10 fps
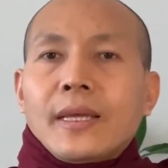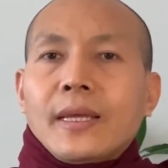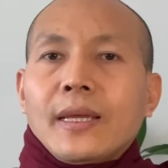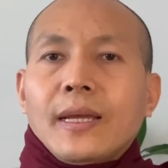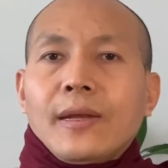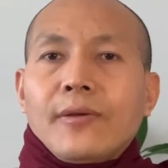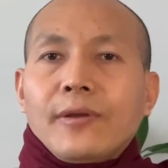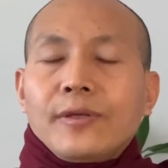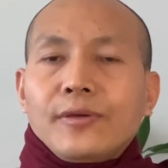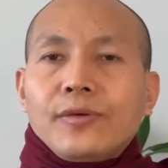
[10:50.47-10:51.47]
and
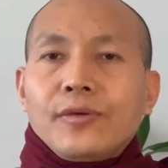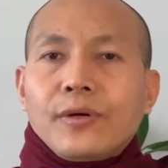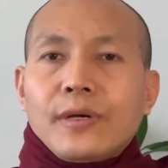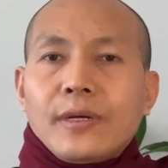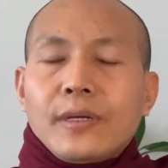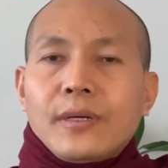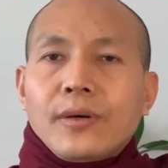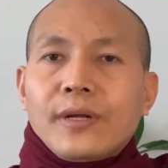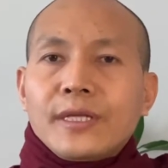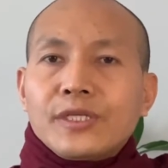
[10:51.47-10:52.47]
you're on
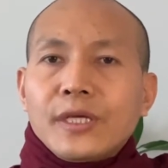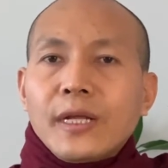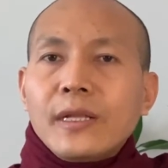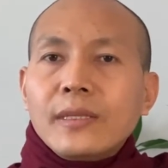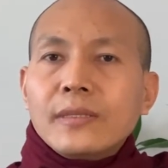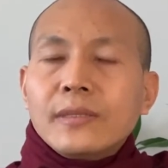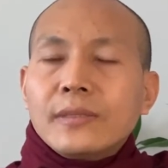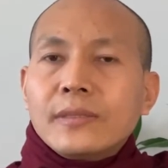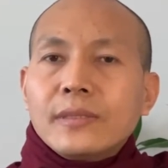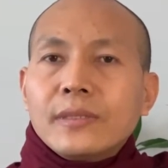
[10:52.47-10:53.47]
the chair,
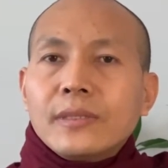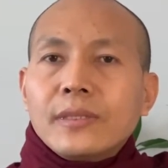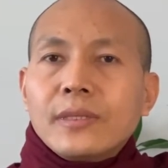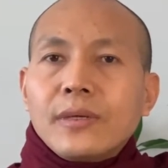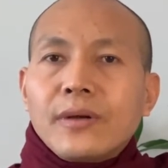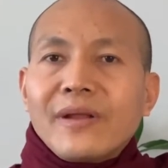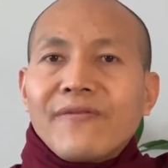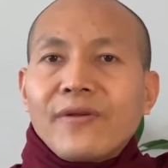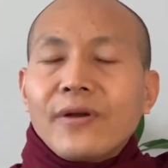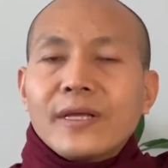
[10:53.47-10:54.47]
on the
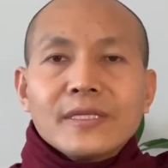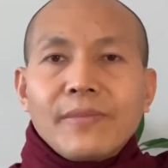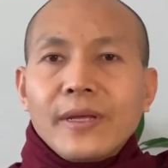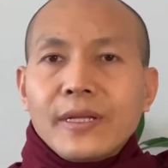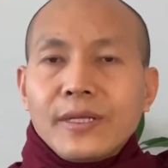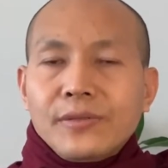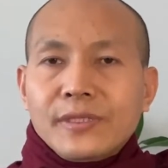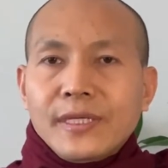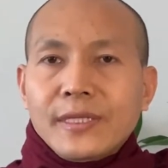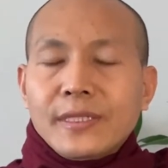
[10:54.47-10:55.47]
floor, doesn't matter, you
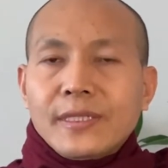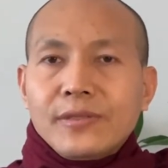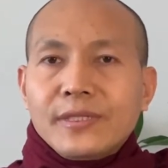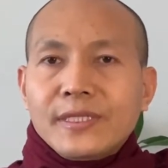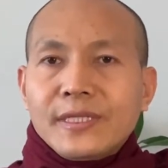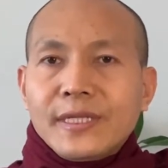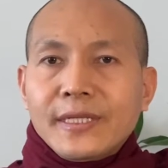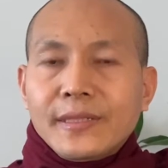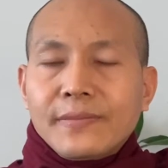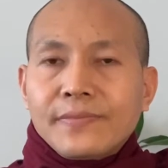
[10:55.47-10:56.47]
sit, it's sitting,
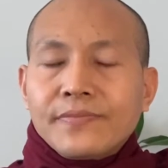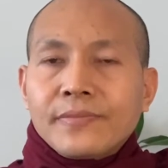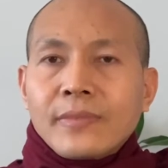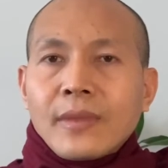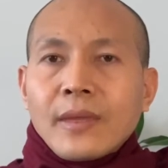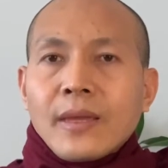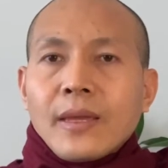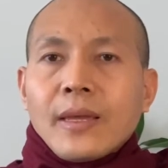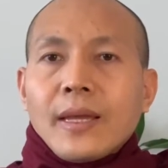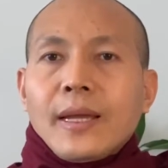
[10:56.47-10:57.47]

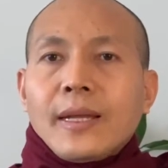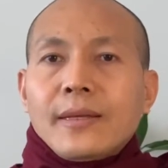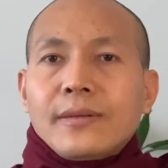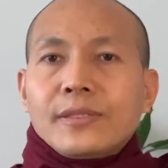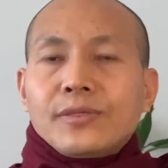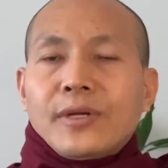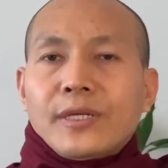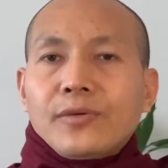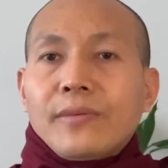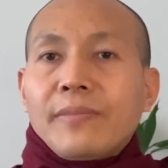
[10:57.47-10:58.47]
and then straight
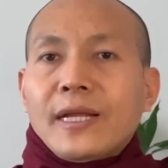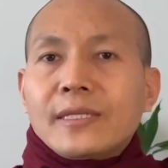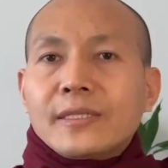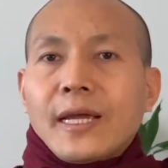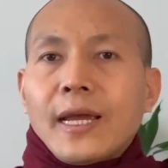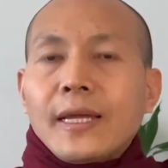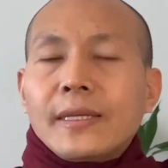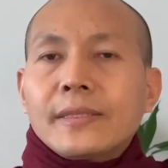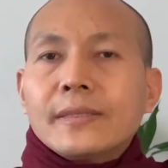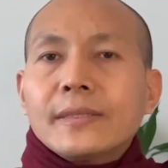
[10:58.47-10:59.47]
your back side,
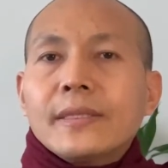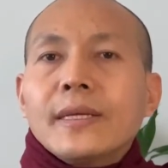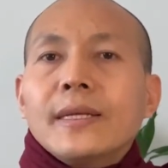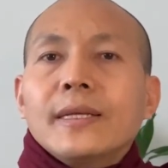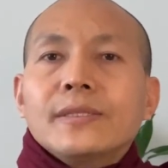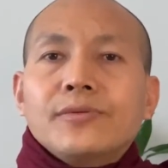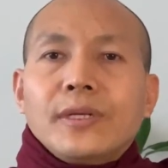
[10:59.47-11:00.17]
and then straight